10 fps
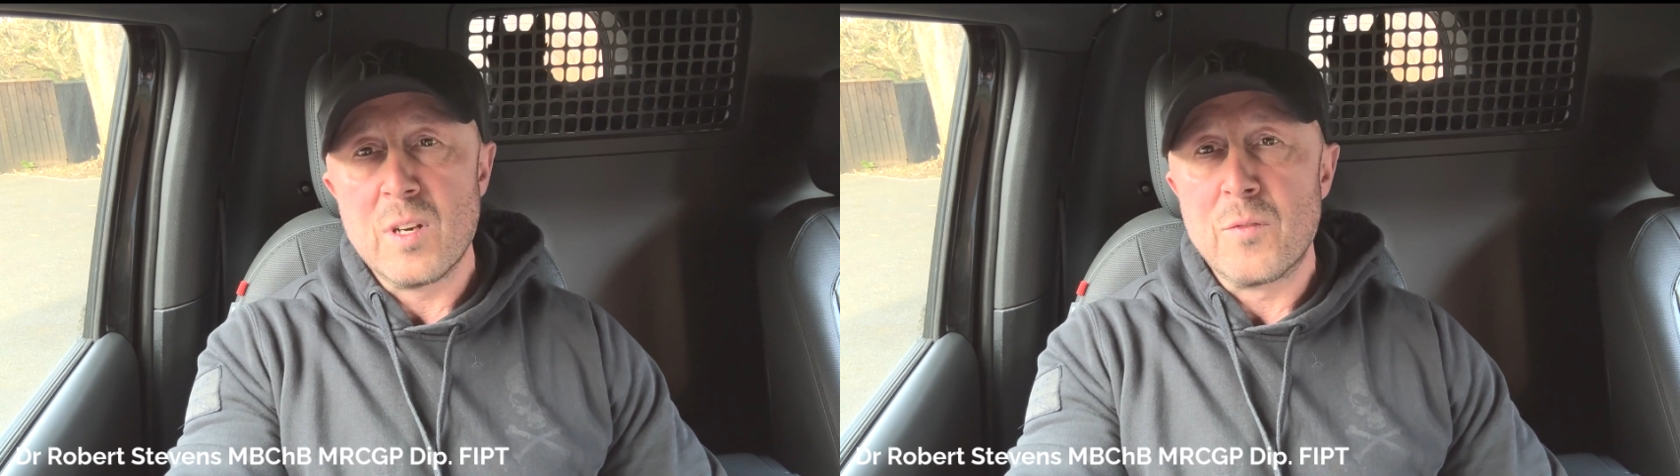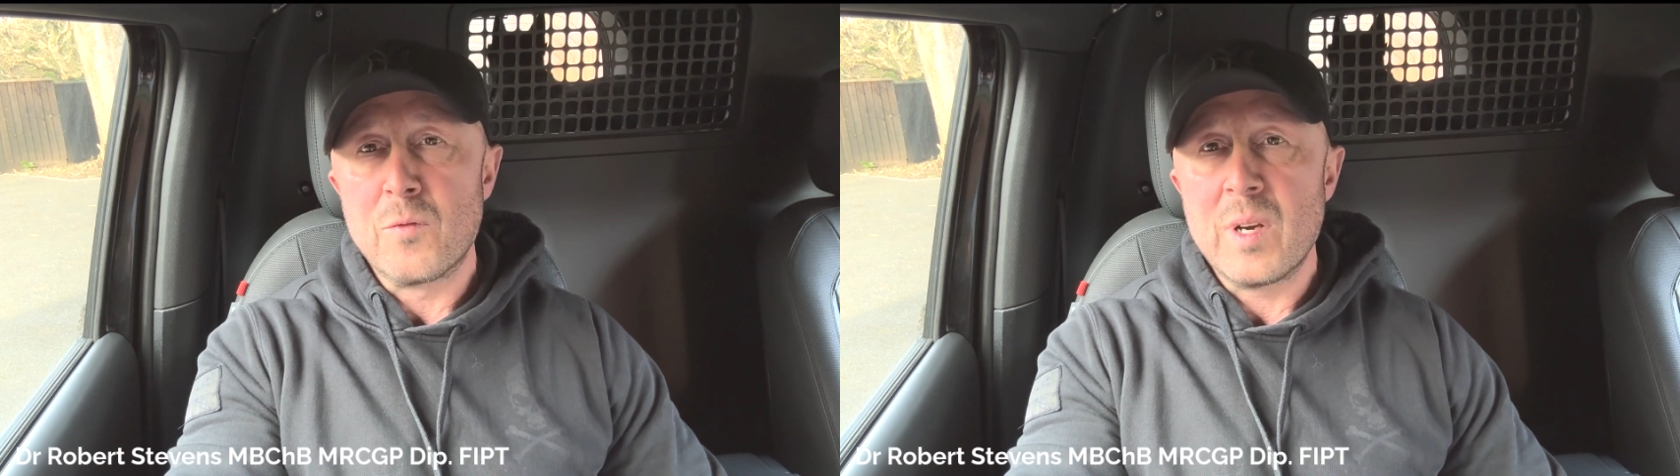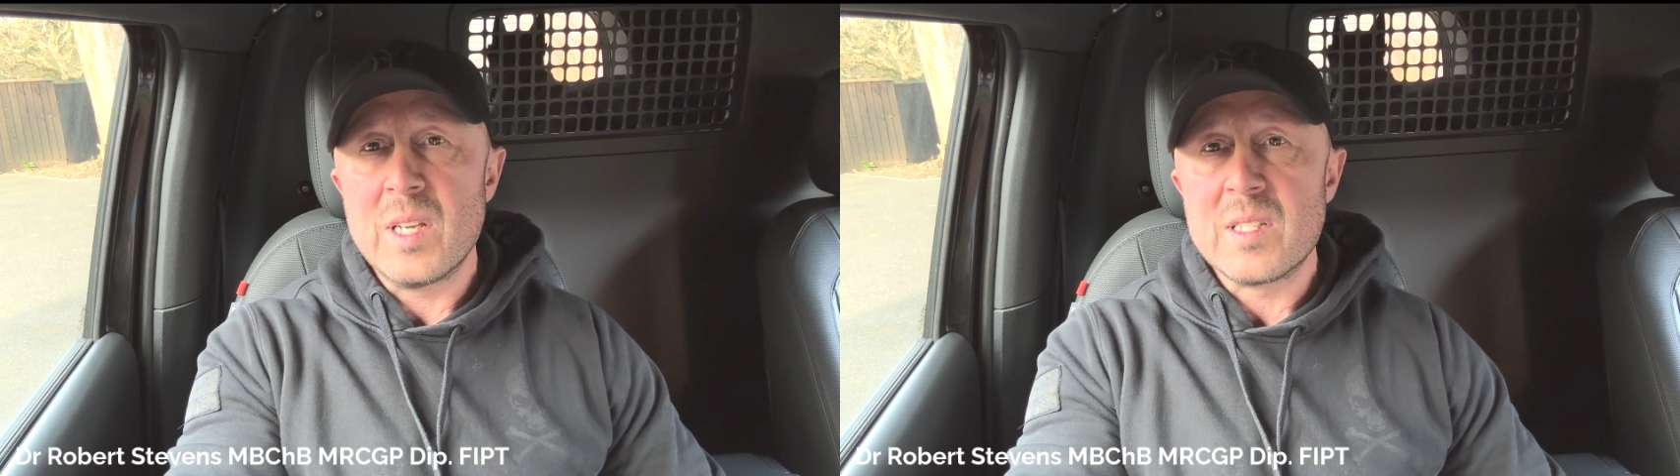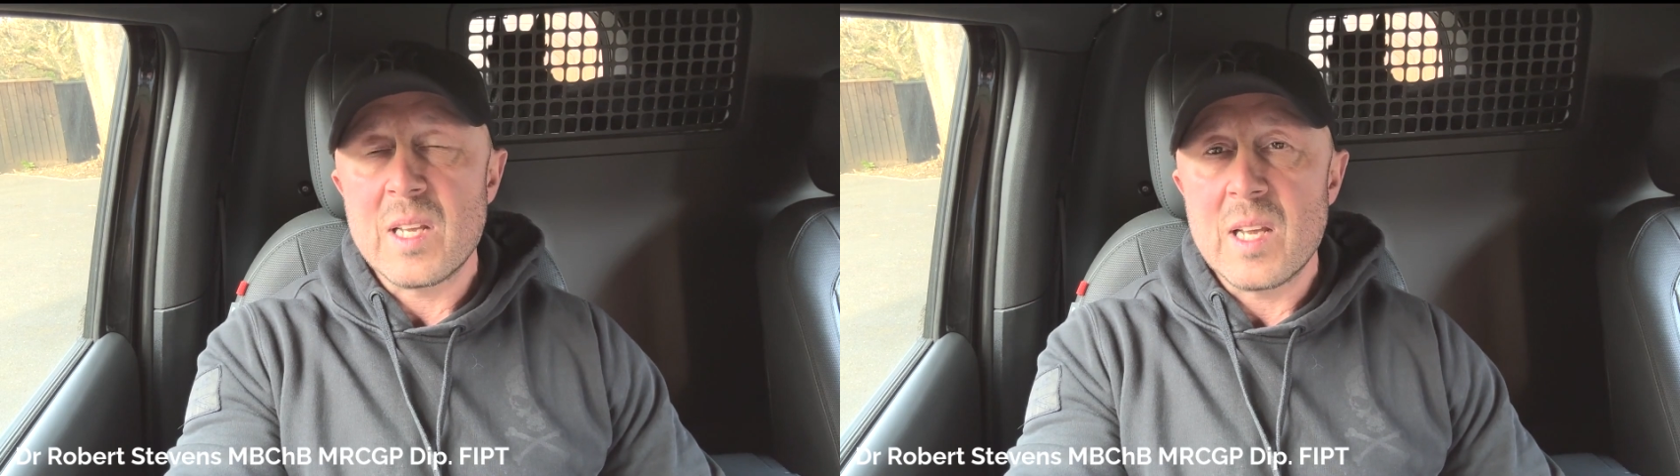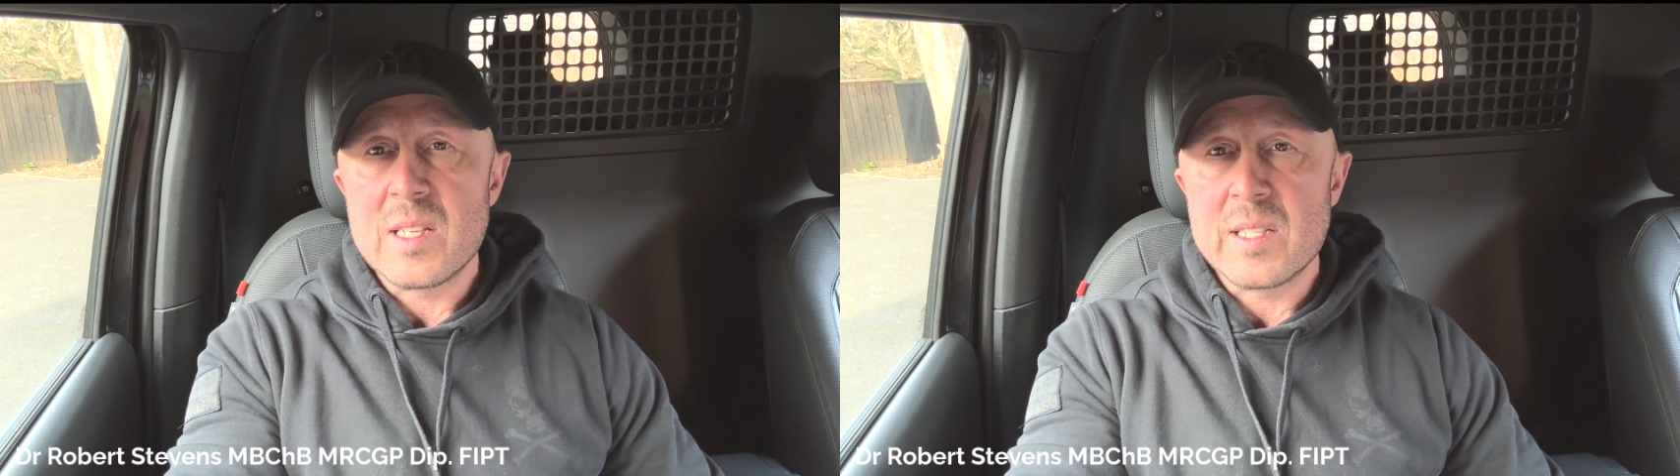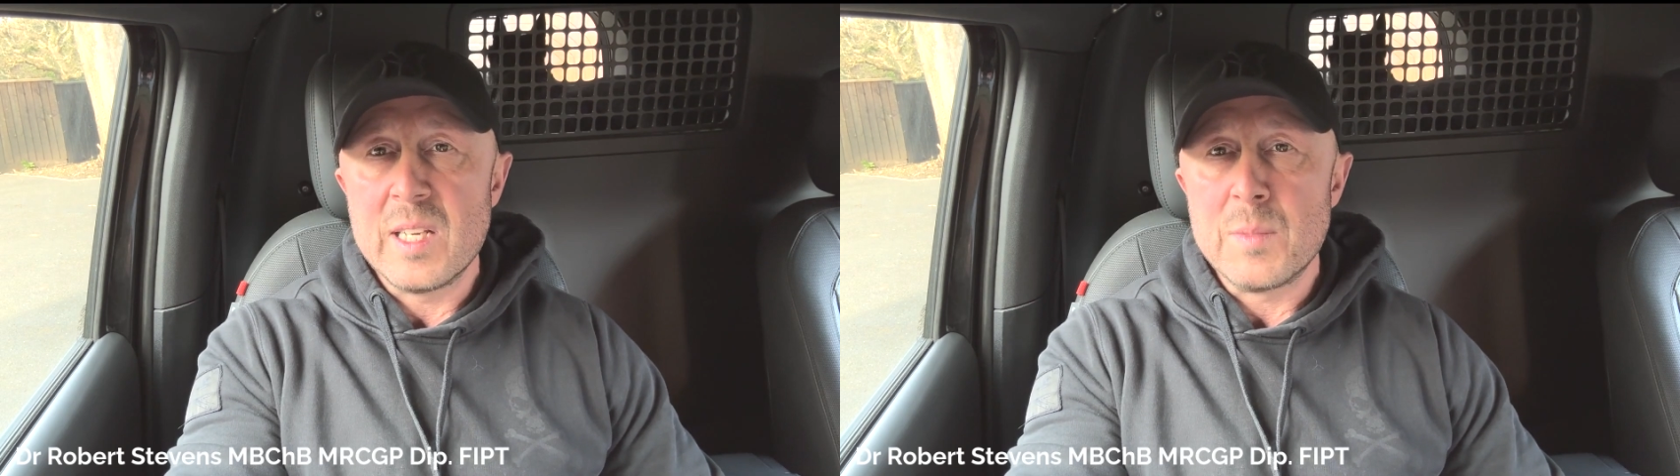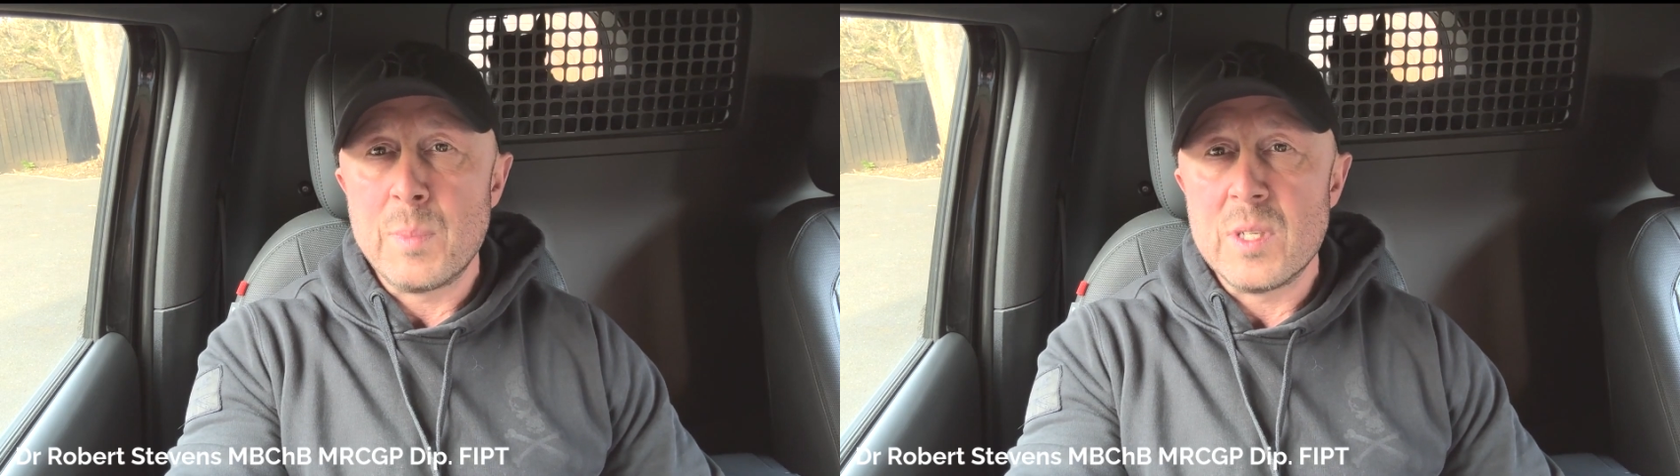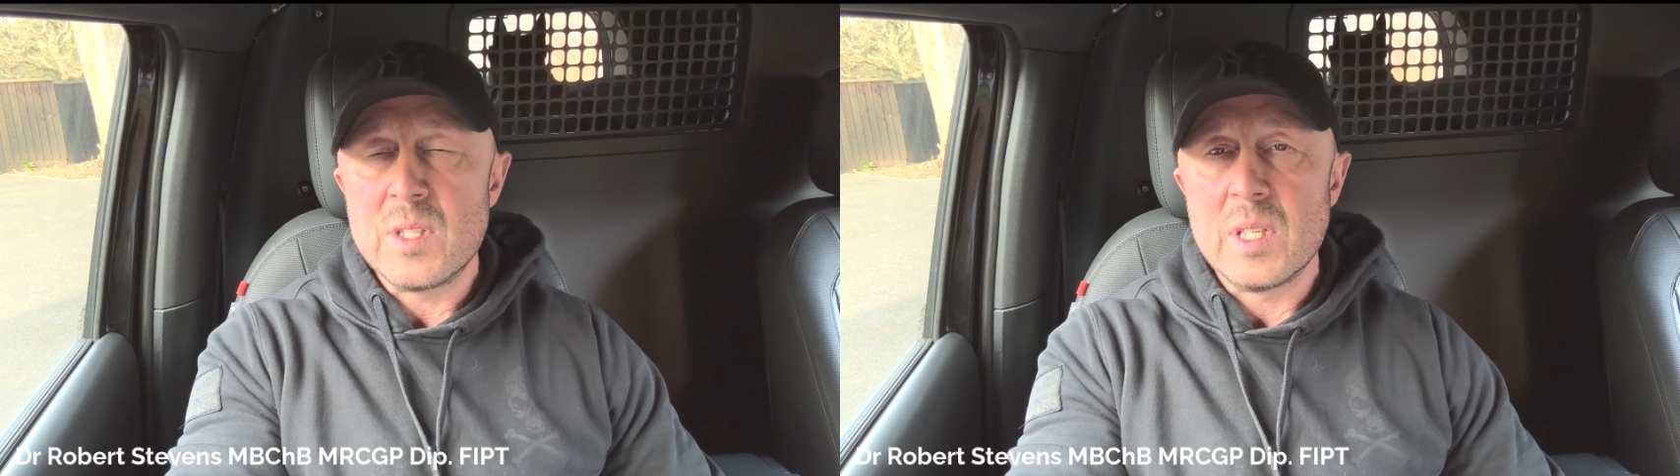of raised
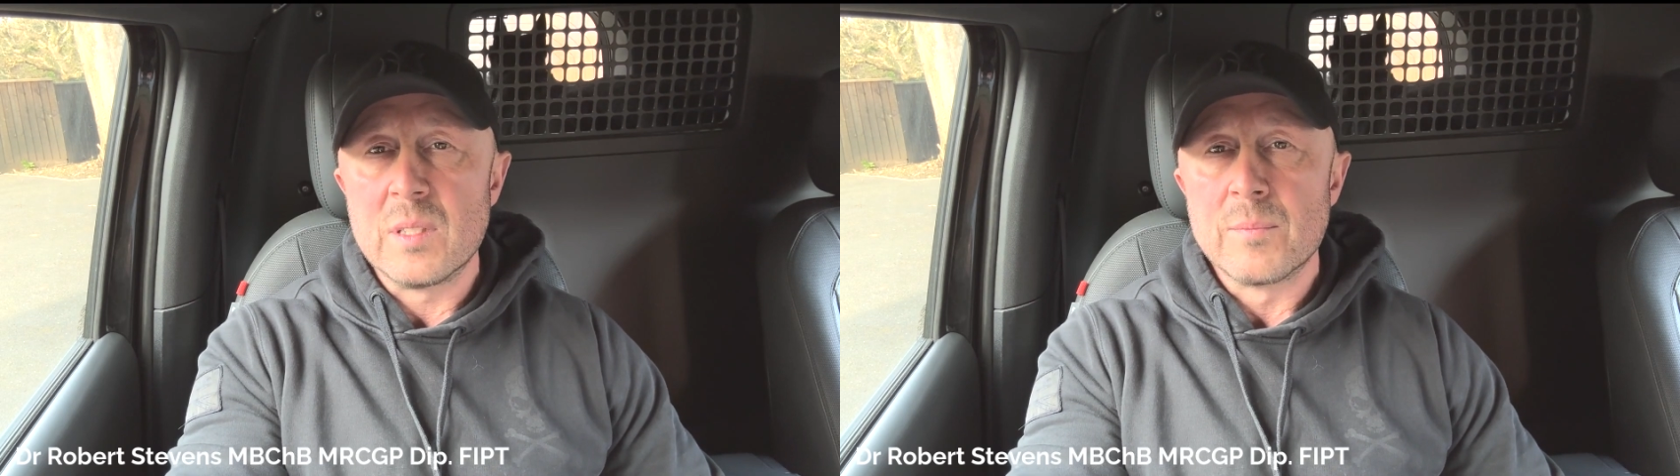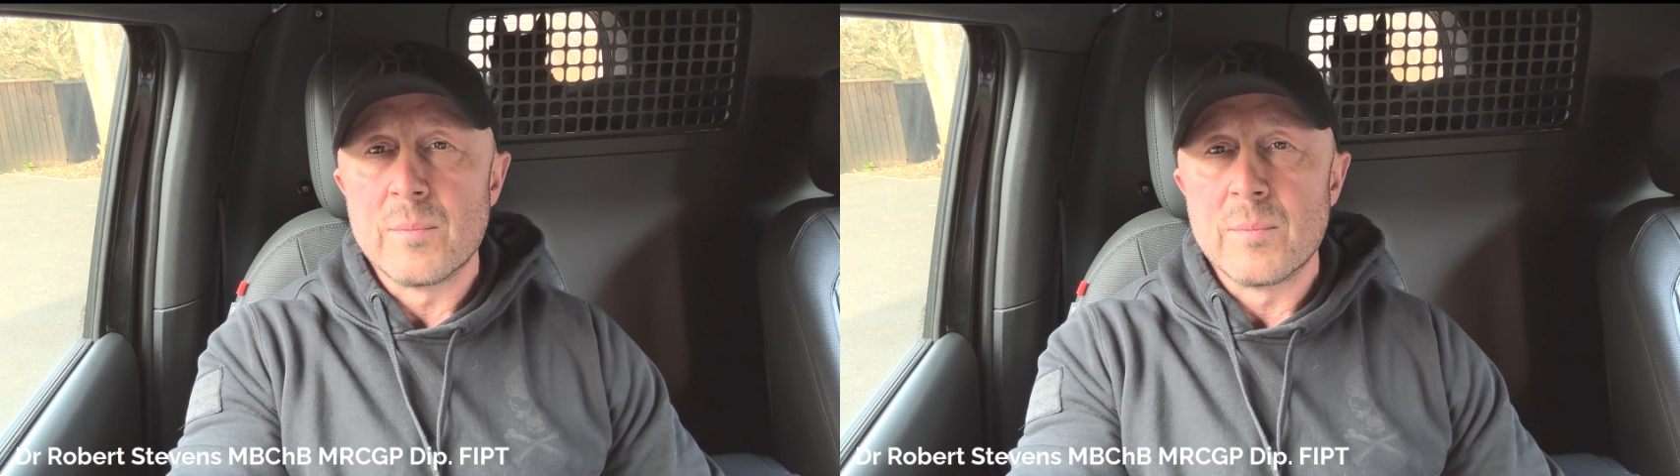SHBG.